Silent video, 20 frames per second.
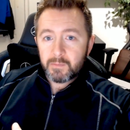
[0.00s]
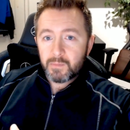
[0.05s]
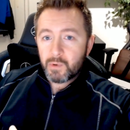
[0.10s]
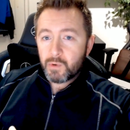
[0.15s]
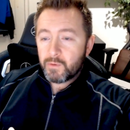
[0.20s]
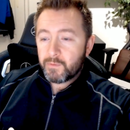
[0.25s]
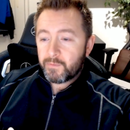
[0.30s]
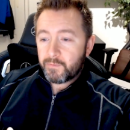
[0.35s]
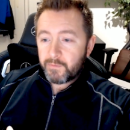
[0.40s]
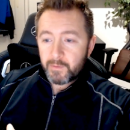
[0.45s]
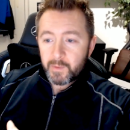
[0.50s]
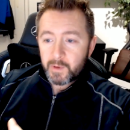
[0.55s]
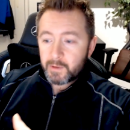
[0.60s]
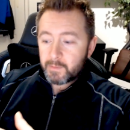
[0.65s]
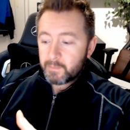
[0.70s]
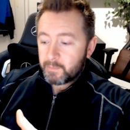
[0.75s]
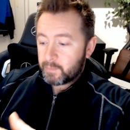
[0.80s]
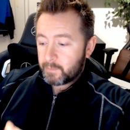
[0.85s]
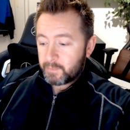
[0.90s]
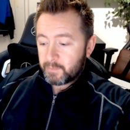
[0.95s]
move from
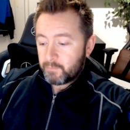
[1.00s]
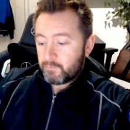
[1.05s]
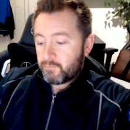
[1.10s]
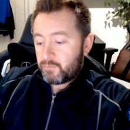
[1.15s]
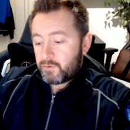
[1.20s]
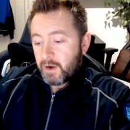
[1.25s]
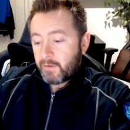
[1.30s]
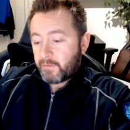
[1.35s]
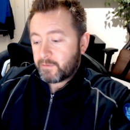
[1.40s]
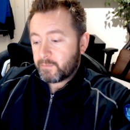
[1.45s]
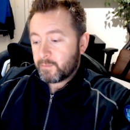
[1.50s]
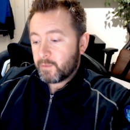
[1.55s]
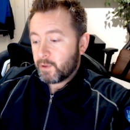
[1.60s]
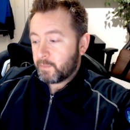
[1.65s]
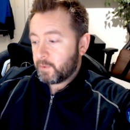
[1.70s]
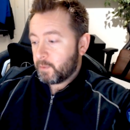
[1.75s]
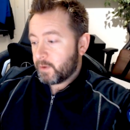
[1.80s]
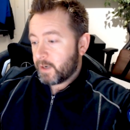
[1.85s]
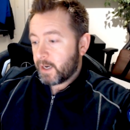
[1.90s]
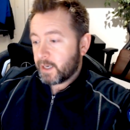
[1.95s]
a draftsman
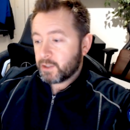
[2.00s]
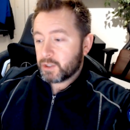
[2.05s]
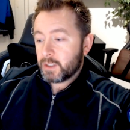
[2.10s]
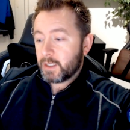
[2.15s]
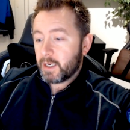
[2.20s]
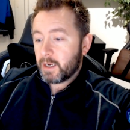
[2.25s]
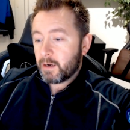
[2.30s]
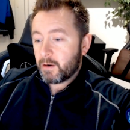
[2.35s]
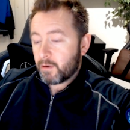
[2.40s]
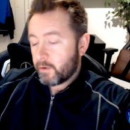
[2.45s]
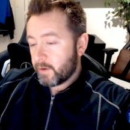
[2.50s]
up to an engineer,